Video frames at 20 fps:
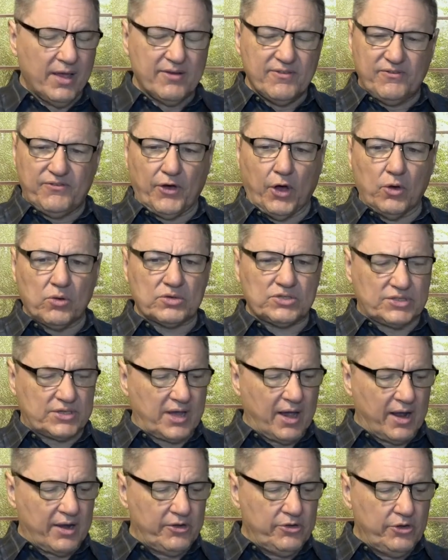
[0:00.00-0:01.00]
Folks,
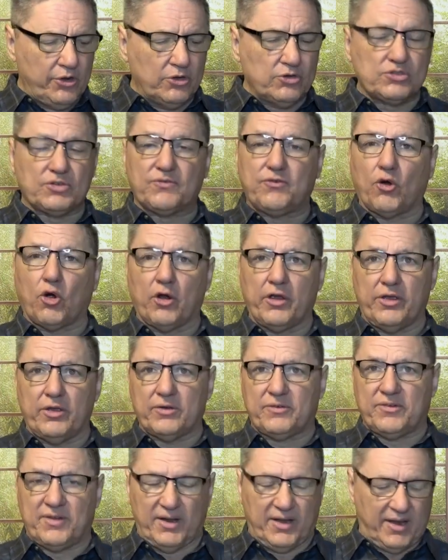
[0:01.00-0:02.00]
got news for
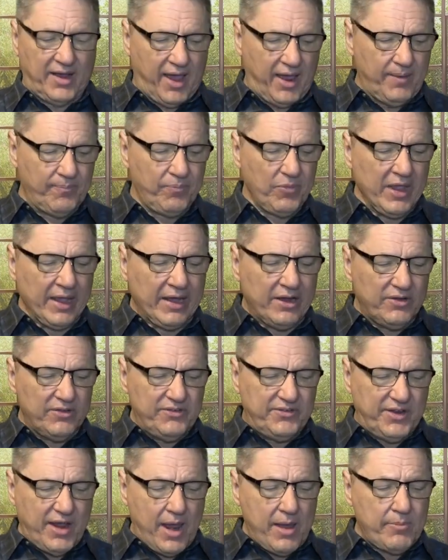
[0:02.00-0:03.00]
you today.
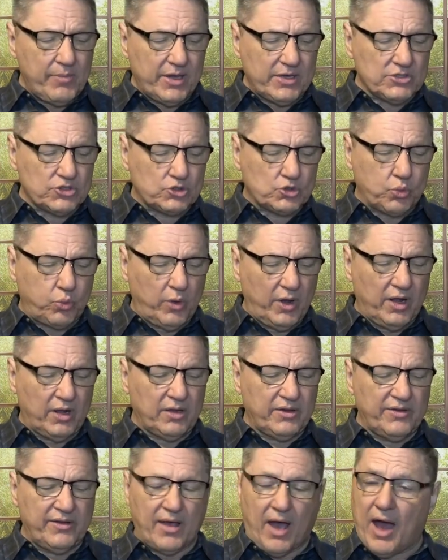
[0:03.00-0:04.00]
Demons
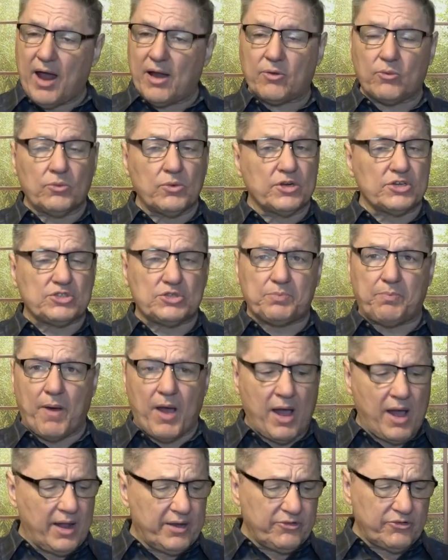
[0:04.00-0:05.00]
will not
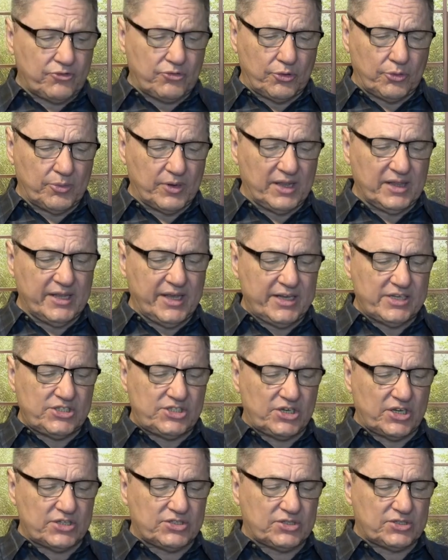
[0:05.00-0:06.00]
respond to
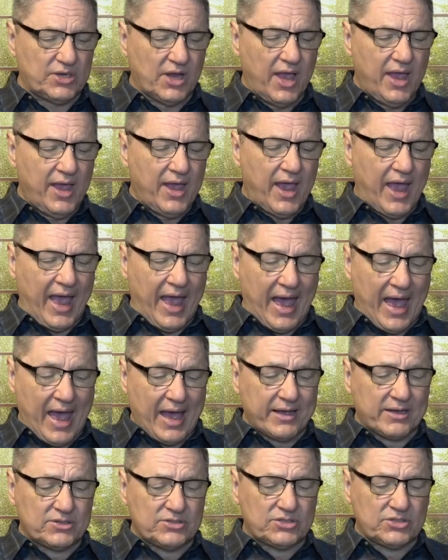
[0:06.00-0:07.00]
religious
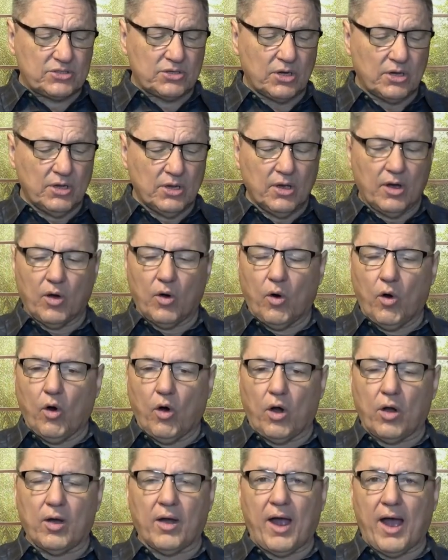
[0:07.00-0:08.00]
acts
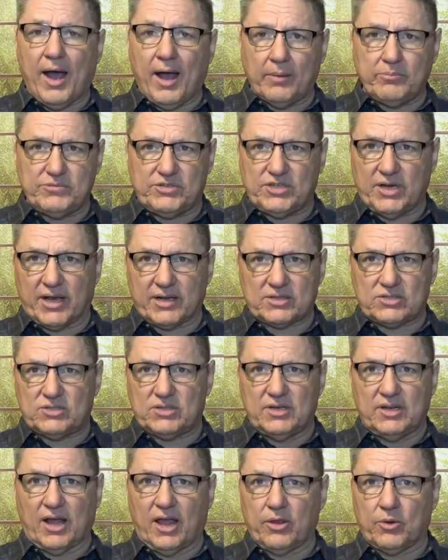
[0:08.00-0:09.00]
or objects.
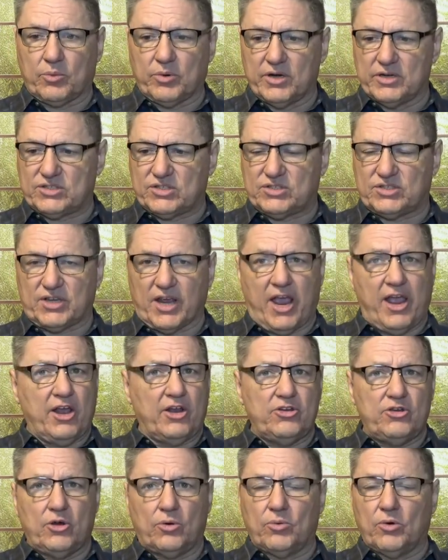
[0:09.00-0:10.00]
In other words,
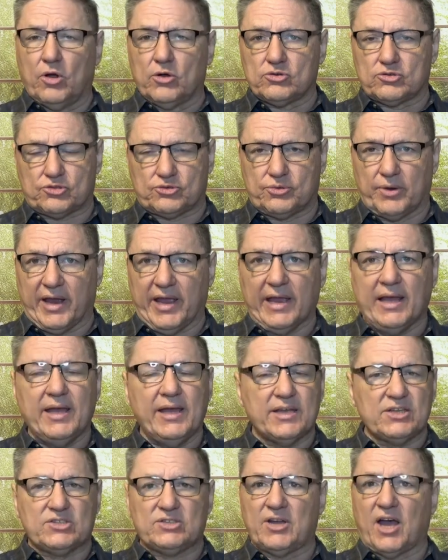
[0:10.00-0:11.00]
saying your rosary
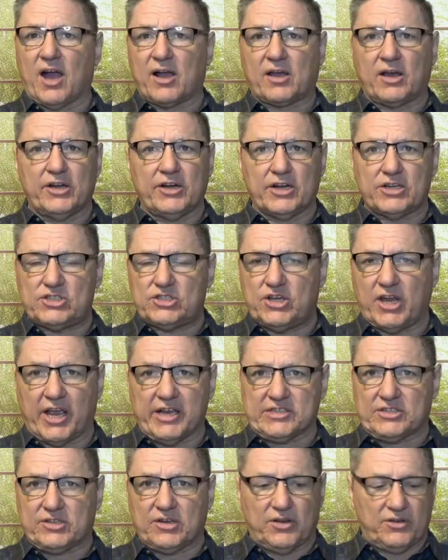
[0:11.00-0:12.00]
is not going to
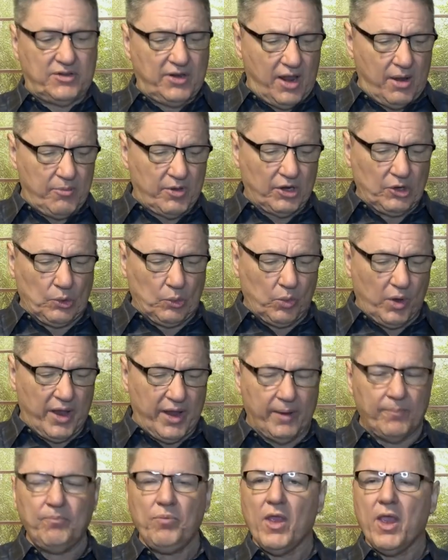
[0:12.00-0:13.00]
chase a demon
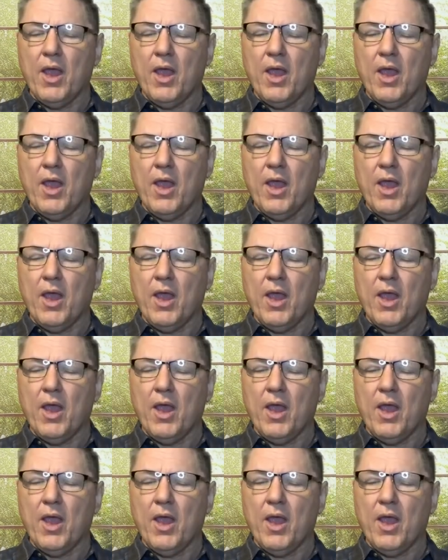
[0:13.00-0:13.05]
away.